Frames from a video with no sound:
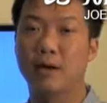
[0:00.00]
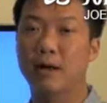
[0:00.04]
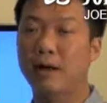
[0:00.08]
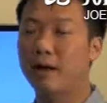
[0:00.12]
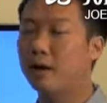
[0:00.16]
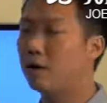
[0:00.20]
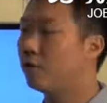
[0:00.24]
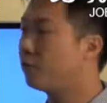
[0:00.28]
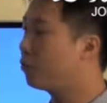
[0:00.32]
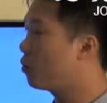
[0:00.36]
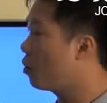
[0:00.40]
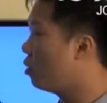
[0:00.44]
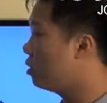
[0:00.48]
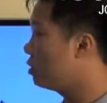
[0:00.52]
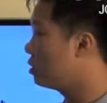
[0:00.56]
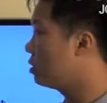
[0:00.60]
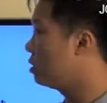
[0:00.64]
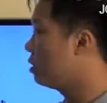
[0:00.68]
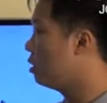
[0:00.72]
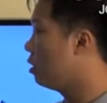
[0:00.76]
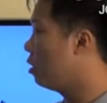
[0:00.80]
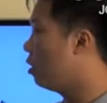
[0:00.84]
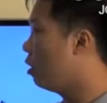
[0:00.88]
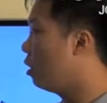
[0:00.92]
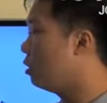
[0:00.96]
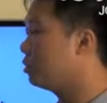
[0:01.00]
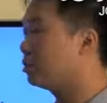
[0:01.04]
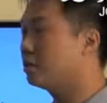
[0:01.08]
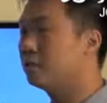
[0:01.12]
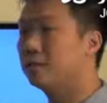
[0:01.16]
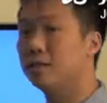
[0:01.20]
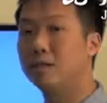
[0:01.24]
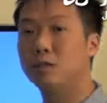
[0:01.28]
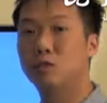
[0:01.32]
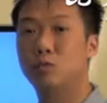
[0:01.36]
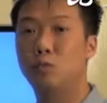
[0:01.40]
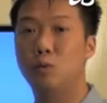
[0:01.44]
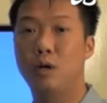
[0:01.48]
And of course, the horse
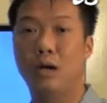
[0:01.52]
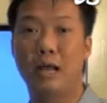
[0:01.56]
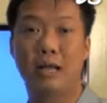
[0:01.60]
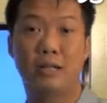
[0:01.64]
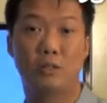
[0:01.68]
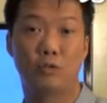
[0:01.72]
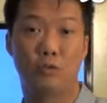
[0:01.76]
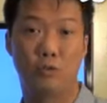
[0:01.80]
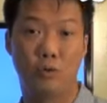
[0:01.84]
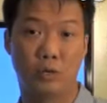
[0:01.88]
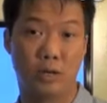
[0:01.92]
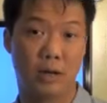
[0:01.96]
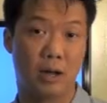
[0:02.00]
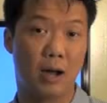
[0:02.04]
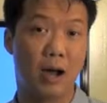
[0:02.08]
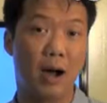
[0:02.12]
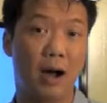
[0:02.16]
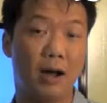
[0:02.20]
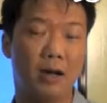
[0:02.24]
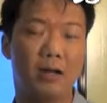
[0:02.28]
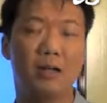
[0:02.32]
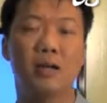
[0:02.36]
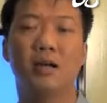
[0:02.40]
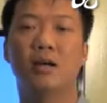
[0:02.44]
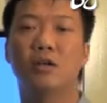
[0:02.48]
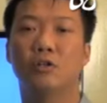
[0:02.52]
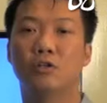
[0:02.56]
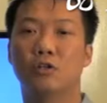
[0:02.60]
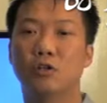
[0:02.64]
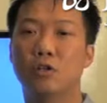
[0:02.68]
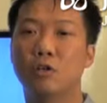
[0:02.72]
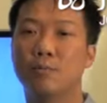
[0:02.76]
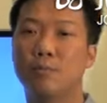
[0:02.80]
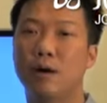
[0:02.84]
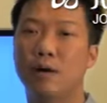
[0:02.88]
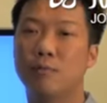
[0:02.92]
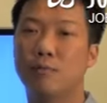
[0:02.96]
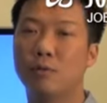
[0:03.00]
does relate to the heart. So
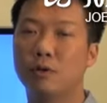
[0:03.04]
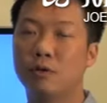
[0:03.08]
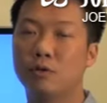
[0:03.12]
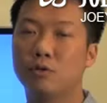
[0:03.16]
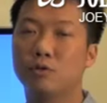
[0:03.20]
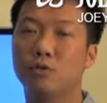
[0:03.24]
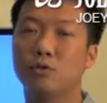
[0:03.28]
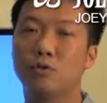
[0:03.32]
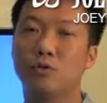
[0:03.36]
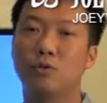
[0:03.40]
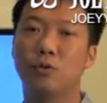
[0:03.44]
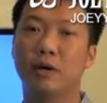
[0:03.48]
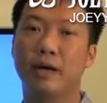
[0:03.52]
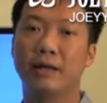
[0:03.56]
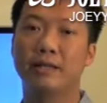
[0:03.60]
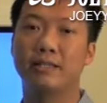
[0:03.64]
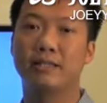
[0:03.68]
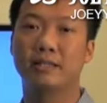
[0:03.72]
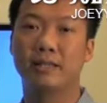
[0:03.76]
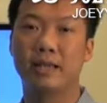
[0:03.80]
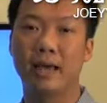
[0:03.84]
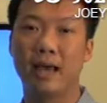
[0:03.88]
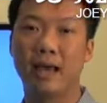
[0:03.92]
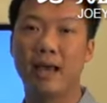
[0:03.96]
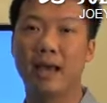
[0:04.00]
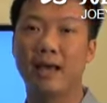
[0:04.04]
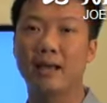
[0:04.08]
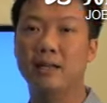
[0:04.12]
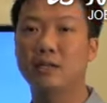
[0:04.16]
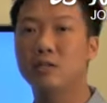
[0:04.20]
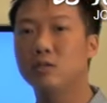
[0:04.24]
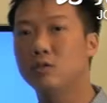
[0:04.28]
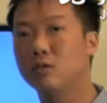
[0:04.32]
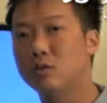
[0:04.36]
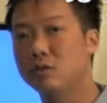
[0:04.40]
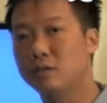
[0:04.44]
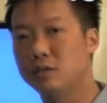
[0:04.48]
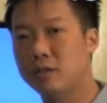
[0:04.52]
you might want to do a
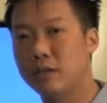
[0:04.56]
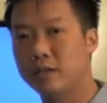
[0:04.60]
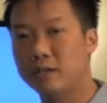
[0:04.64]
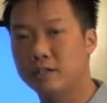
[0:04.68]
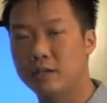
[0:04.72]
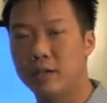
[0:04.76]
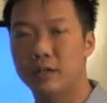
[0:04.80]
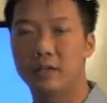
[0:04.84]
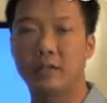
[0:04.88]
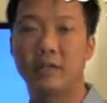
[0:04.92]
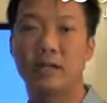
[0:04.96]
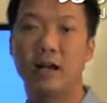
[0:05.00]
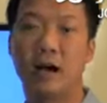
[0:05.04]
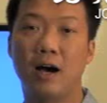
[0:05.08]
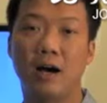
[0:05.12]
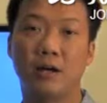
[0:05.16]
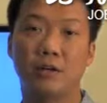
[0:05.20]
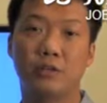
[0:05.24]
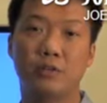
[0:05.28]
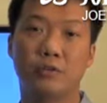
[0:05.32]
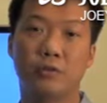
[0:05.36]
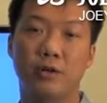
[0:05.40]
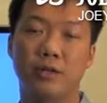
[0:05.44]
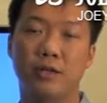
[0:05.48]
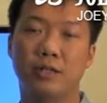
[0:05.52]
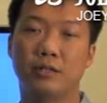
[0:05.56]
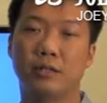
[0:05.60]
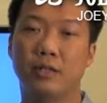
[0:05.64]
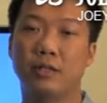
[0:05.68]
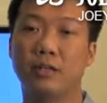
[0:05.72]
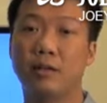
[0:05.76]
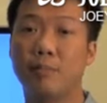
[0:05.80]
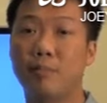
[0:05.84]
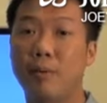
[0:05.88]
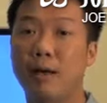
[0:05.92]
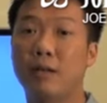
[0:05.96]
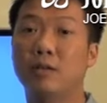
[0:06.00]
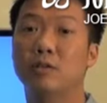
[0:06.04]
scan, check the arteries, and
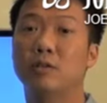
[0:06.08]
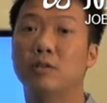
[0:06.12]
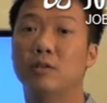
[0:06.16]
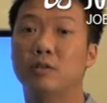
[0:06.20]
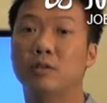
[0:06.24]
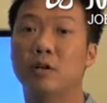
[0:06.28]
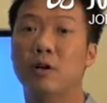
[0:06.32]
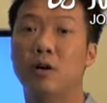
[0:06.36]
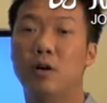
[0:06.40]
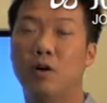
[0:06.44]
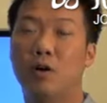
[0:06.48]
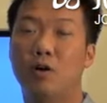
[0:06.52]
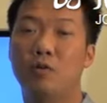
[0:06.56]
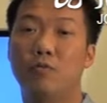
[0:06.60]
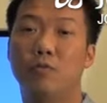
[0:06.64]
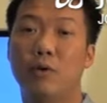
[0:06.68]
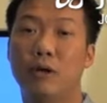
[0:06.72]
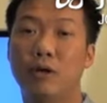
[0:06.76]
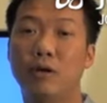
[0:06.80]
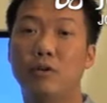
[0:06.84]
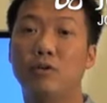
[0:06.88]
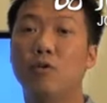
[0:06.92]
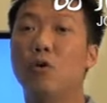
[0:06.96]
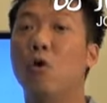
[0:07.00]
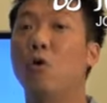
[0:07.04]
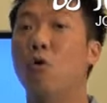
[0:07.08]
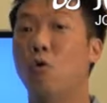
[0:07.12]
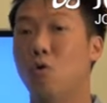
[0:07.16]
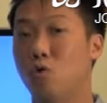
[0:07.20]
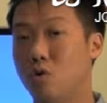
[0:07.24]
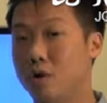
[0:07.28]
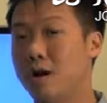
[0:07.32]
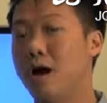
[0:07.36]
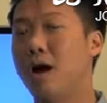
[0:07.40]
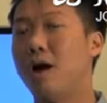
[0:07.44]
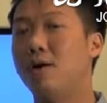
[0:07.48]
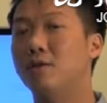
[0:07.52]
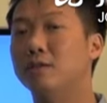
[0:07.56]
depends on whether your
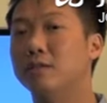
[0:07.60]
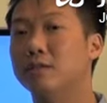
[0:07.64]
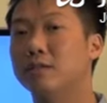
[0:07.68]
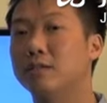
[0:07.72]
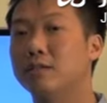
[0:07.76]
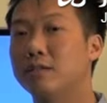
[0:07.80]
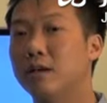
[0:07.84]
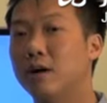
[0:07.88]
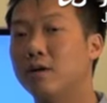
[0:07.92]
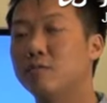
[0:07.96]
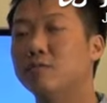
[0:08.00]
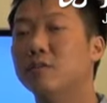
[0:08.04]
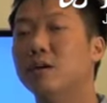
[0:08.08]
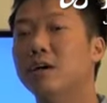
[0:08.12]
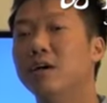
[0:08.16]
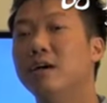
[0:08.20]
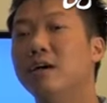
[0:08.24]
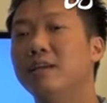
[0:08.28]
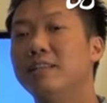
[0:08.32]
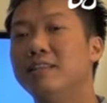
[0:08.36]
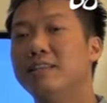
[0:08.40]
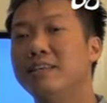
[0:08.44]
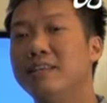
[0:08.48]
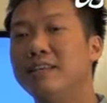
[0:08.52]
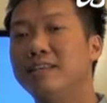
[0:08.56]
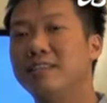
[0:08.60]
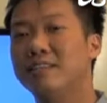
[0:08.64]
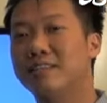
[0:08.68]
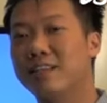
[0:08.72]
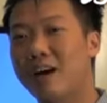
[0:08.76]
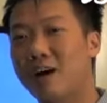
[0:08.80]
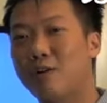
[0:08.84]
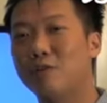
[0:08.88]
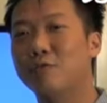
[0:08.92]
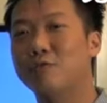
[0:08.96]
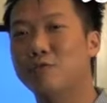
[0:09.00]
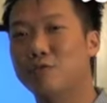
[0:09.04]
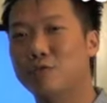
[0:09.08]
own house itself, the
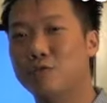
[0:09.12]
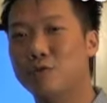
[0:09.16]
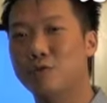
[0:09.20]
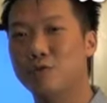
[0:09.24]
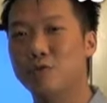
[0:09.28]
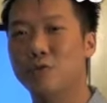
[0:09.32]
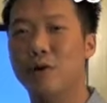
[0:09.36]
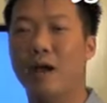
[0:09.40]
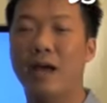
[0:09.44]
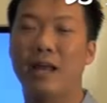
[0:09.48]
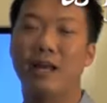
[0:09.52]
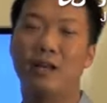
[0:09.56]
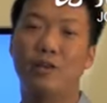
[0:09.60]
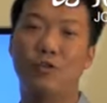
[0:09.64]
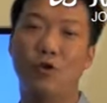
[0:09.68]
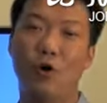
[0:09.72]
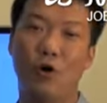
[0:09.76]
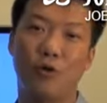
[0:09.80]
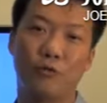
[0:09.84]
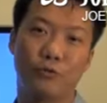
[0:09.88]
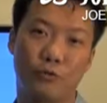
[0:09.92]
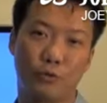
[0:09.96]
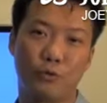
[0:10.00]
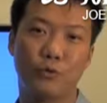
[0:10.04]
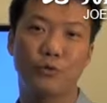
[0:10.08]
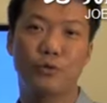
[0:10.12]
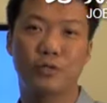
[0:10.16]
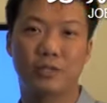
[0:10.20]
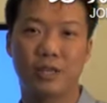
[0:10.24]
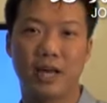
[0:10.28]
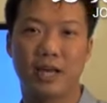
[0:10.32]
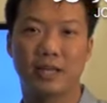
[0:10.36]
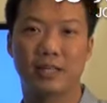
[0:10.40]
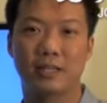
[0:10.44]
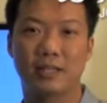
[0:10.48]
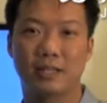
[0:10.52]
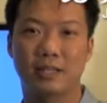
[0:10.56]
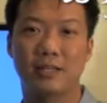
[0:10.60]
South 2 and North 2
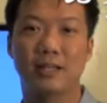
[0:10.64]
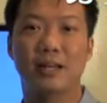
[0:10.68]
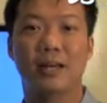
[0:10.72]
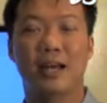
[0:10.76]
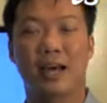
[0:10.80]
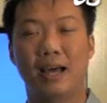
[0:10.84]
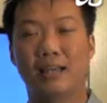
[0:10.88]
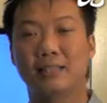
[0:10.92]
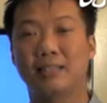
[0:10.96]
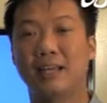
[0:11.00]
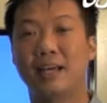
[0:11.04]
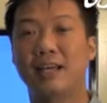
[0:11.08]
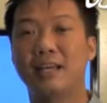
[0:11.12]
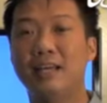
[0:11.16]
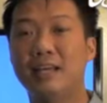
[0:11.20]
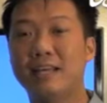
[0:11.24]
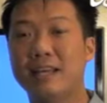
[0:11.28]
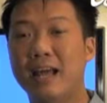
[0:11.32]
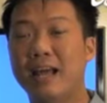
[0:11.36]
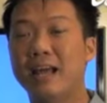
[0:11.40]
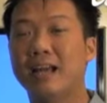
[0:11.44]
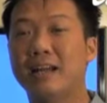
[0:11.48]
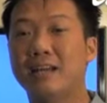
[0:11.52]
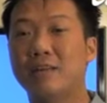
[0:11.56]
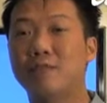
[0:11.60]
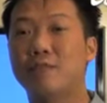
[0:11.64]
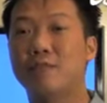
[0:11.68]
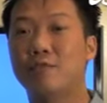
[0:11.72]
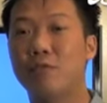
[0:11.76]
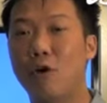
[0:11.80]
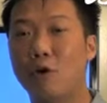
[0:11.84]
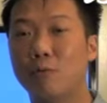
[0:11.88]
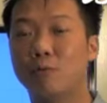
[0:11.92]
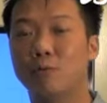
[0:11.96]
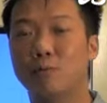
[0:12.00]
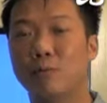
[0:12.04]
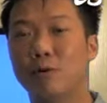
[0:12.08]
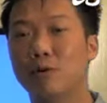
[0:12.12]
sector has any negative
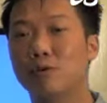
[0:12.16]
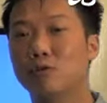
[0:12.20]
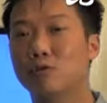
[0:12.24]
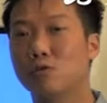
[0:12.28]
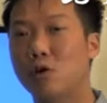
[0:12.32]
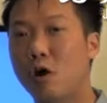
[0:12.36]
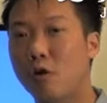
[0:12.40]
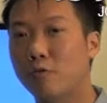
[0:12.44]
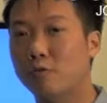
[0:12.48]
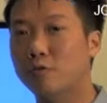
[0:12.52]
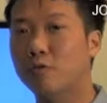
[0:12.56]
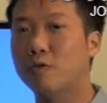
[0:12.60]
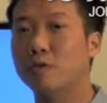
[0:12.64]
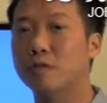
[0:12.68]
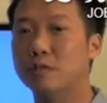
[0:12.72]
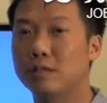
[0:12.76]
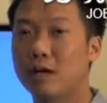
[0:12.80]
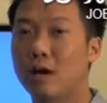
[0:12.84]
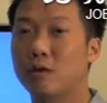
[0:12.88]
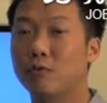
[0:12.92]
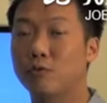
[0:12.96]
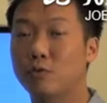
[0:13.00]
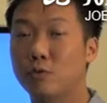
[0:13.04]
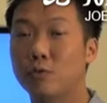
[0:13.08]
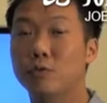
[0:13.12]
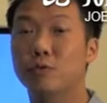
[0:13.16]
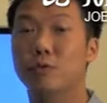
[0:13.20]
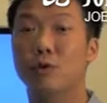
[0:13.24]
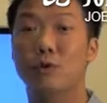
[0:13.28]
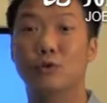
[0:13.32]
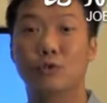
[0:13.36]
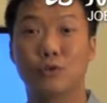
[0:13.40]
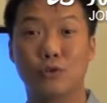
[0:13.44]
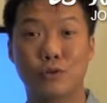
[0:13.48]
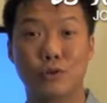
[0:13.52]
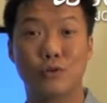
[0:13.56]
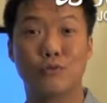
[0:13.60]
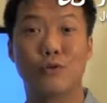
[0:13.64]
forms, because North 2 and South 2 is
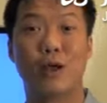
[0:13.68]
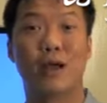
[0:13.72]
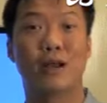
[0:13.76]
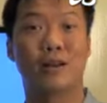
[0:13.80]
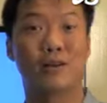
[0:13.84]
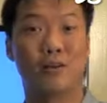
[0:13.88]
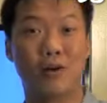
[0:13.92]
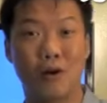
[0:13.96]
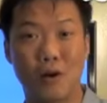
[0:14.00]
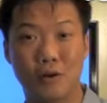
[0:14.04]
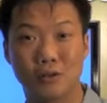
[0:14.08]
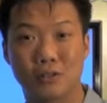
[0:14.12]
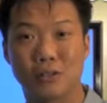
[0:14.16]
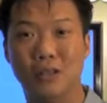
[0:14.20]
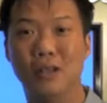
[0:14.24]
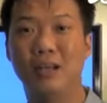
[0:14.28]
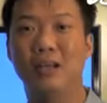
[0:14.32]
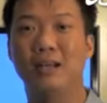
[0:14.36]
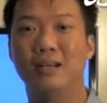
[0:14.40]
also the rat and horse.